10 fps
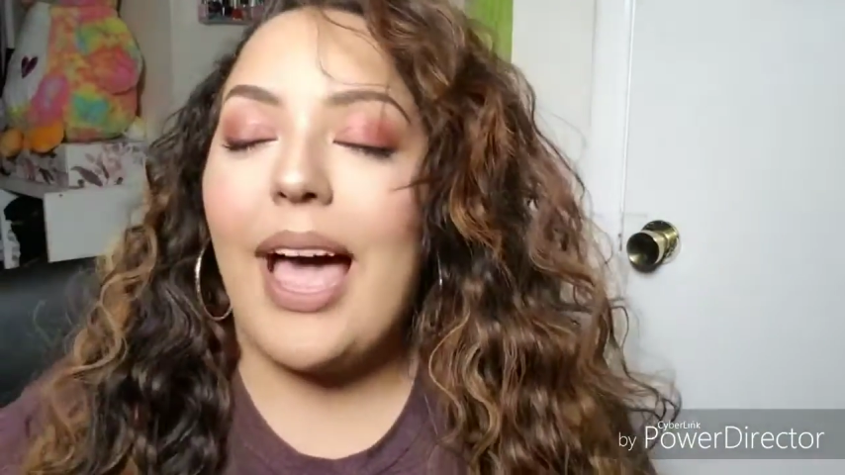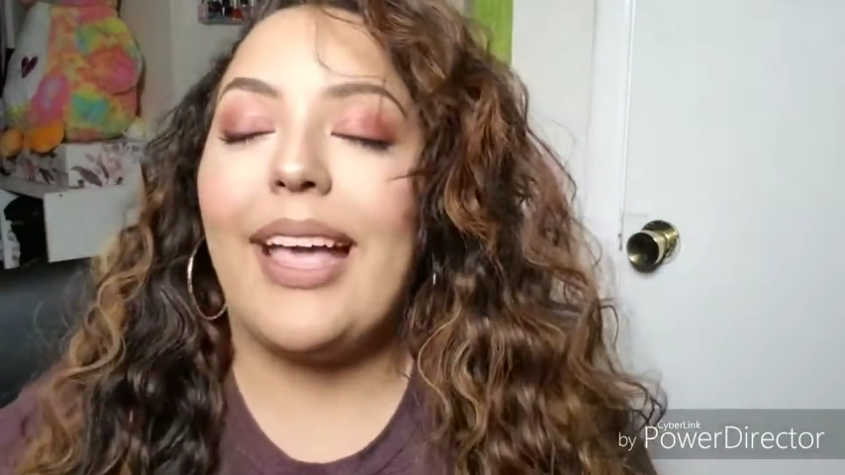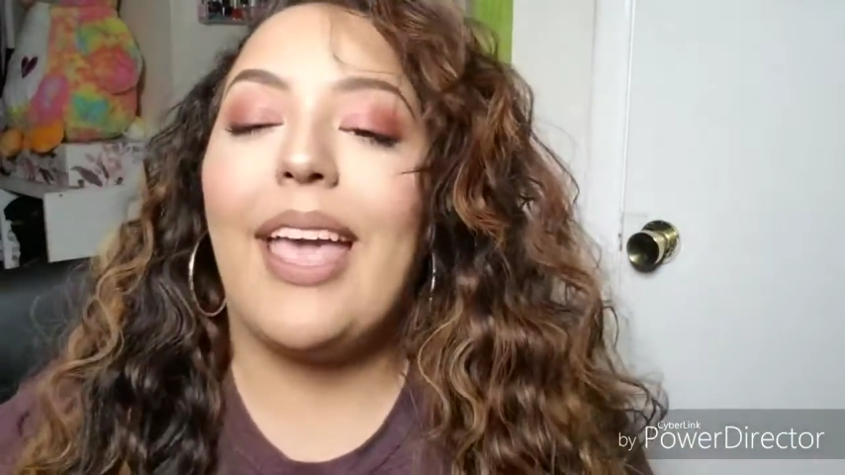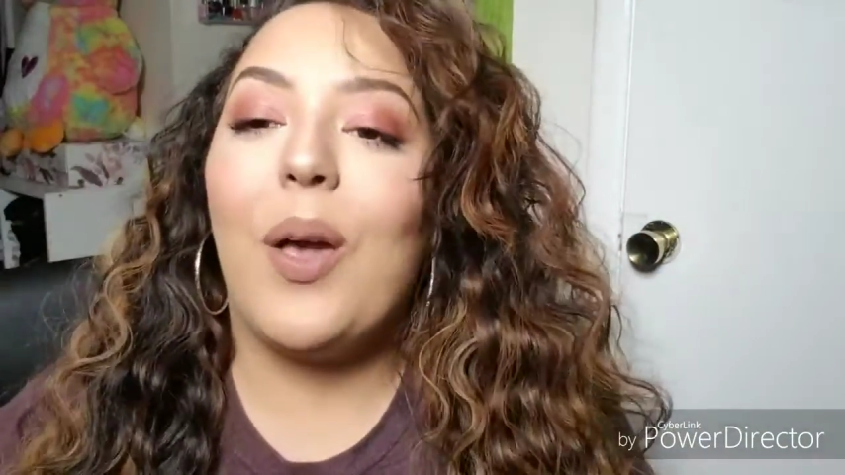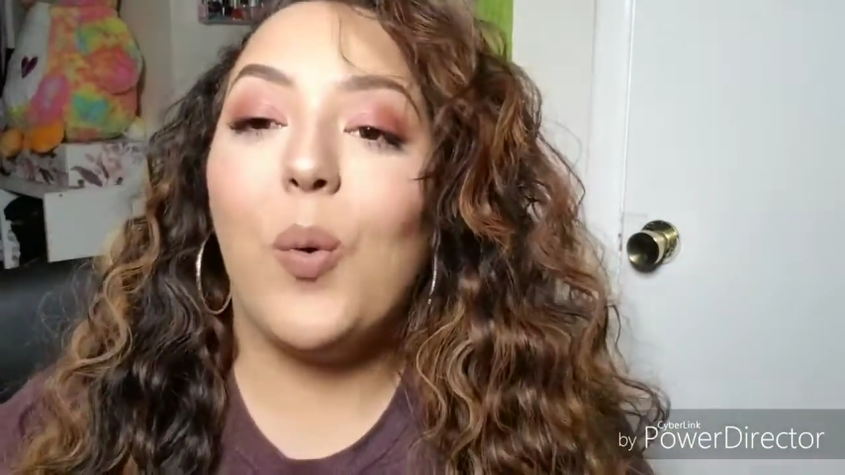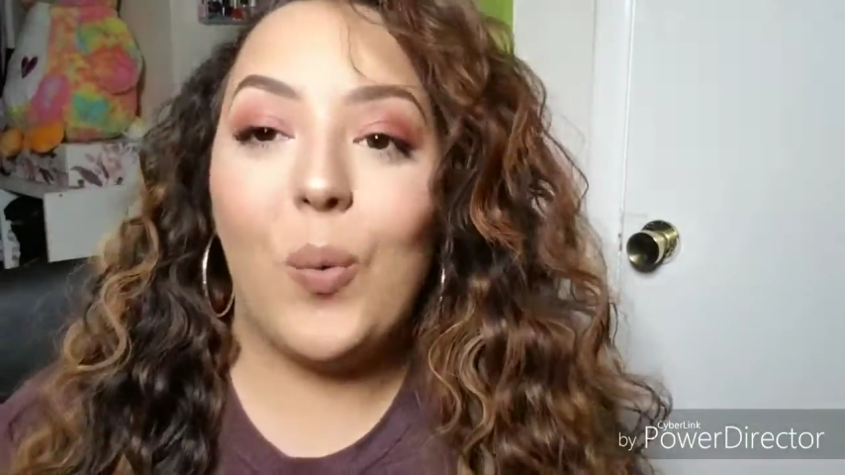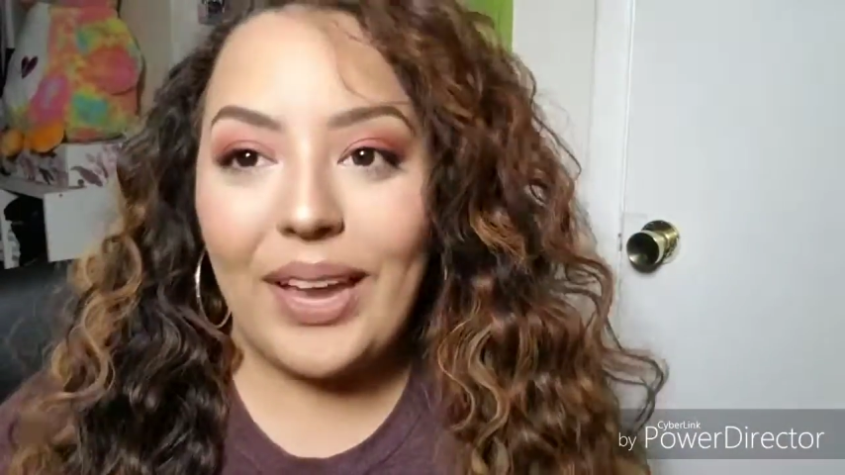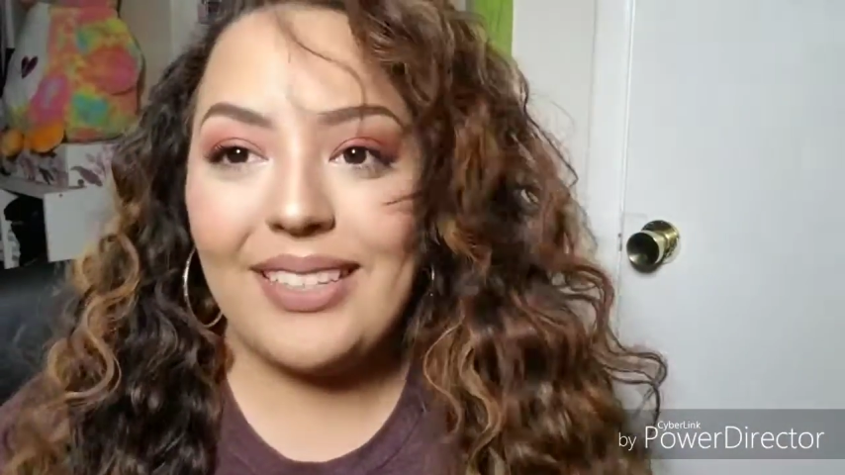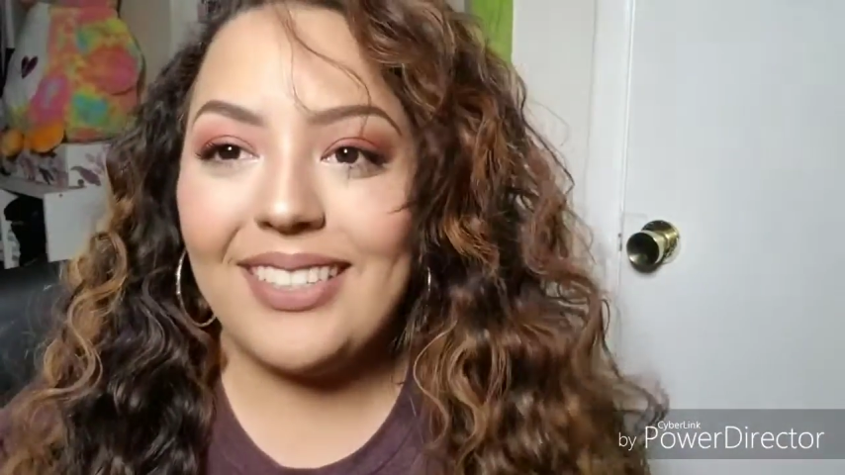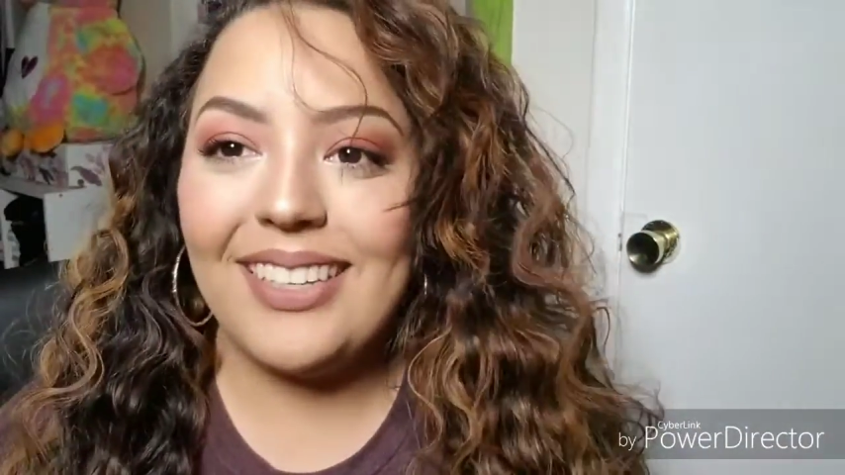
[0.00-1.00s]
I can't
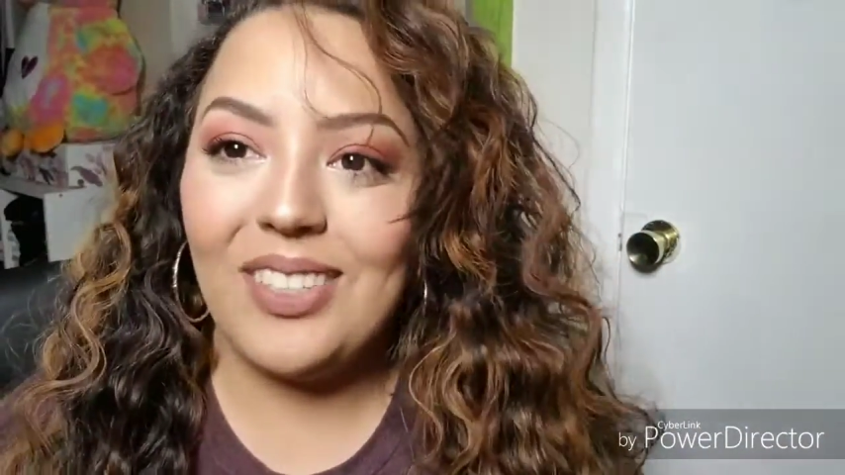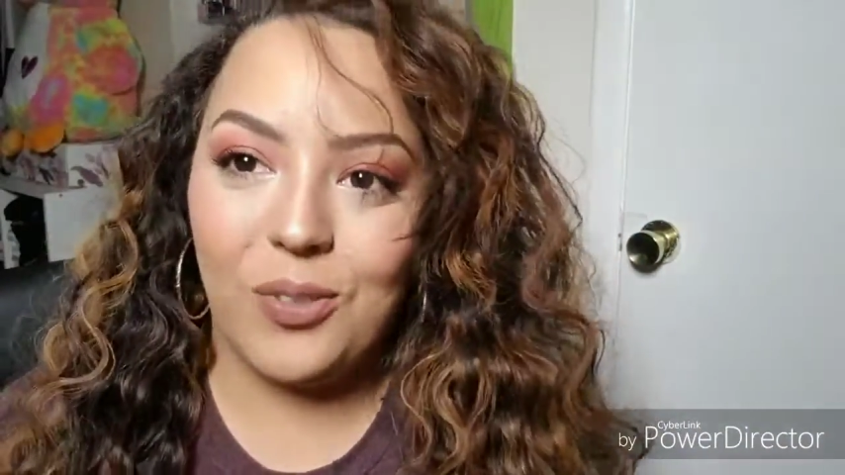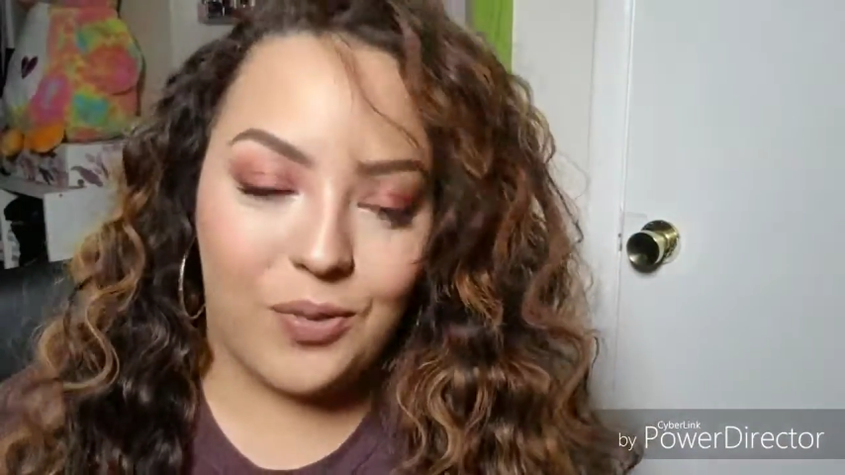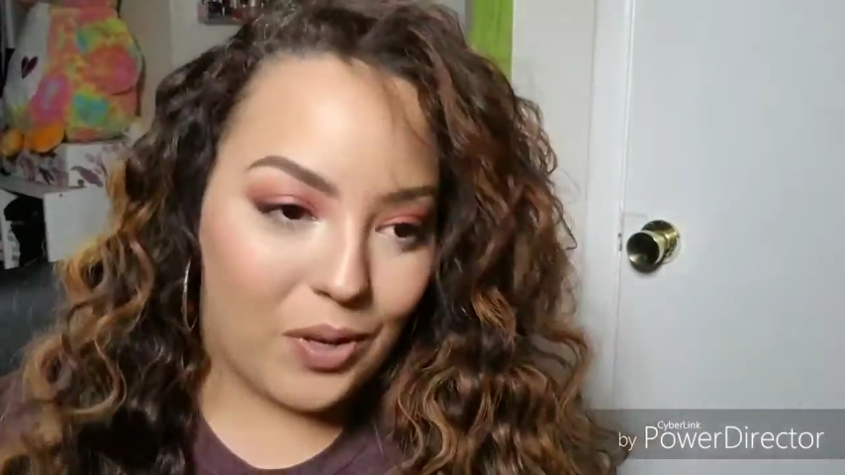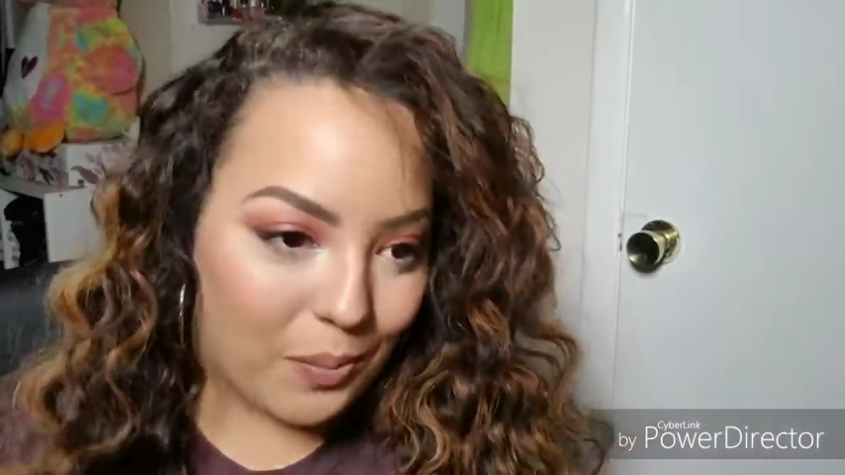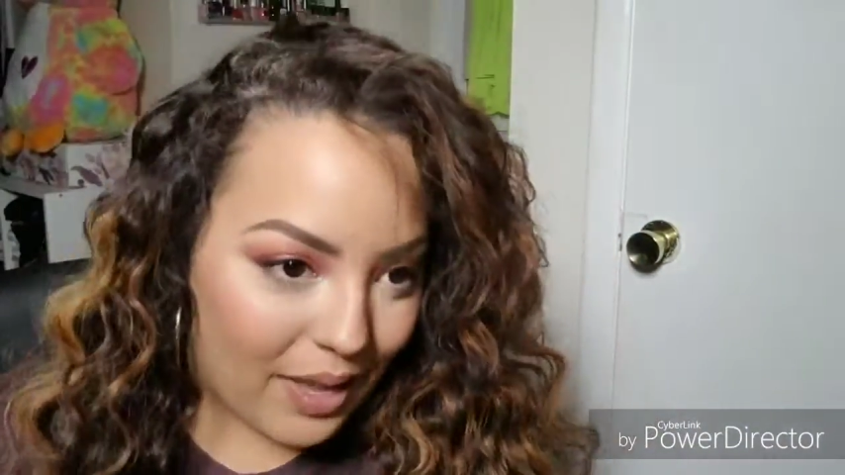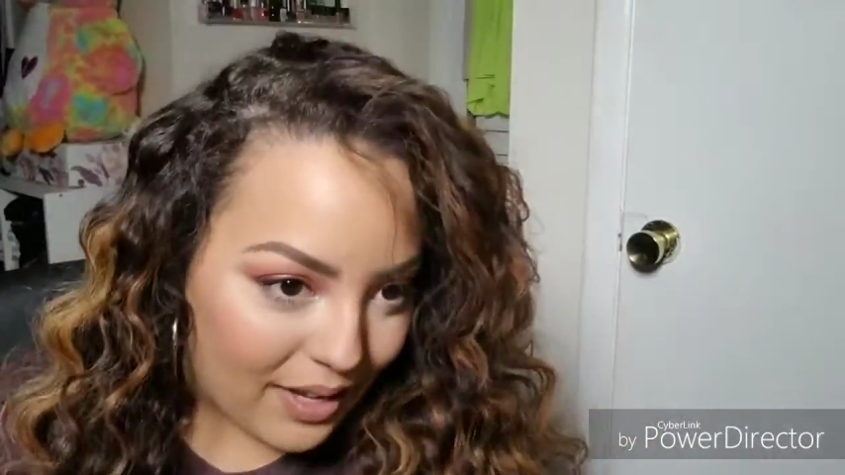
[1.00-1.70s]
wait to film